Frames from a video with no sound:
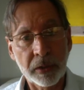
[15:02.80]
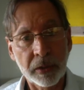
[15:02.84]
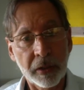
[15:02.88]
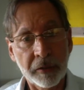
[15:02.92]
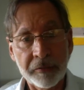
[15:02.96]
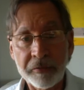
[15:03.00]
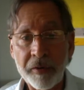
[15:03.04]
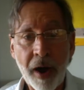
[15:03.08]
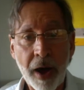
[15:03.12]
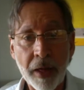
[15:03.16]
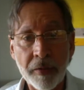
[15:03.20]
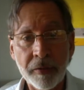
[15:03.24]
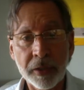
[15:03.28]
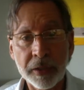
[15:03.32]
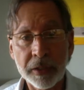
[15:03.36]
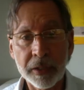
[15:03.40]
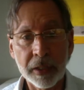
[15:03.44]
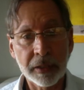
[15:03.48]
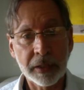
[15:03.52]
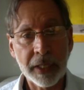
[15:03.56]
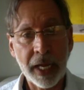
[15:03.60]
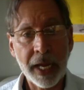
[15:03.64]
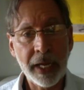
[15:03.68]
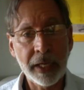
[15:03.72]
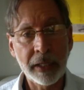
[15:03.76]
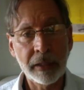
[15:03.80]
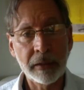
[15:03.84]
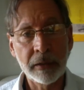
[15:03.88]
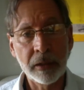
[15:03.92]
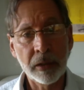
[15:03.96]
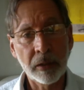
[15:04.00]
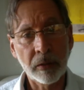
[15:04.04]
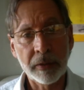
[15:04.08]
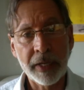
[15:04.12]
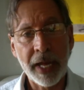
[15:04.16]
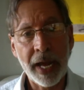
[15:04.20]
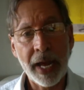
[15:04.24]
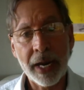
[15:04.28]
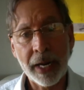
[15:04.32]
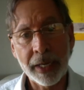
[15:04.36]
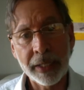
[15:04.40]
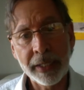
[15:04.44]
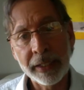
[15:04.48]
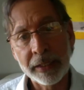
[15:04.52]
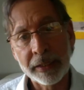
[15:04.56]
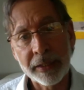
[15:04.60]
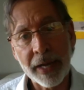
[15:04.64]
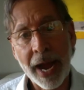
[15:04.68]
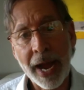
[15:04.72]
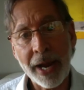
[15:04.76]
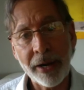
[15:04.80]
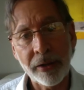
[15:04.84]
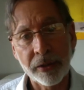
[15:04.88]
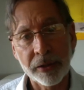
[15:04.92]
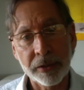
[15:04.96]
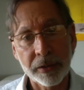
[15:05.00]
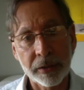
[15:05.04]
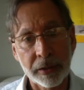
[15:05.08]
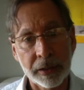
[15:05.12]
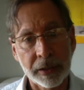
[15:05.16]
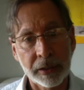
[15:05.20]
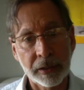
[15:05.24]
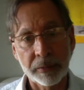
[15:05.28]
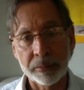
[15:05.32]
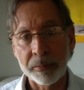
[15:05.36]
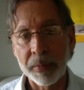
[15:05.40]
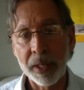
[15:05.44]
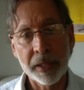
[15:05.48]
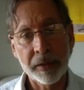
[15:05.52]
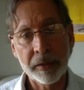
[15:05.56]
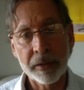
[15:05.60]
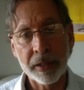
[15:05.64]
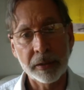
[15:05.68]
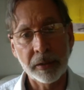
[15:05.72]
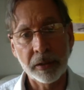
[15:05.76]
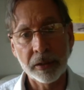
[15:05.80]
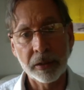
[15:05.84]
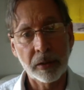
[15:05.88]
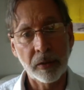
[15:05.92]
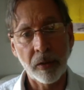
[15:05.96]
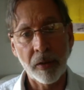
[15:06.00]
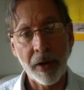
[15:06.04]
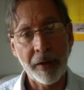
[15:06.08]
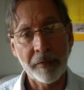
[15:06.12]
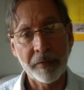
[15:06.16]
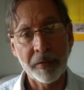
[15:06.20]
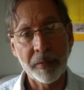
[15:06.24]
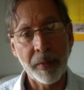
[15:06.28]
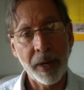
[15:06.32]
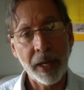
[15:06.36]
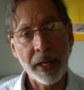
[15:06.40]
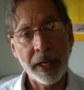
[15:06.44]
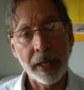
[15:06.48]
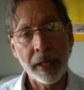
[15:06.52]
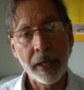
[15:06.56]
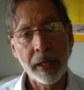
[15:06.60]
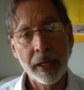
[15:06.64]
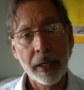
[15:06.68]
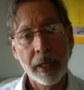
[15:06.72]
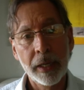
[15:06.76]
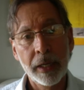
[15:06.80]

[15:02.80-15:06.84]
father and says, "Hey, Dad, I need tires this month. I just don't have the money."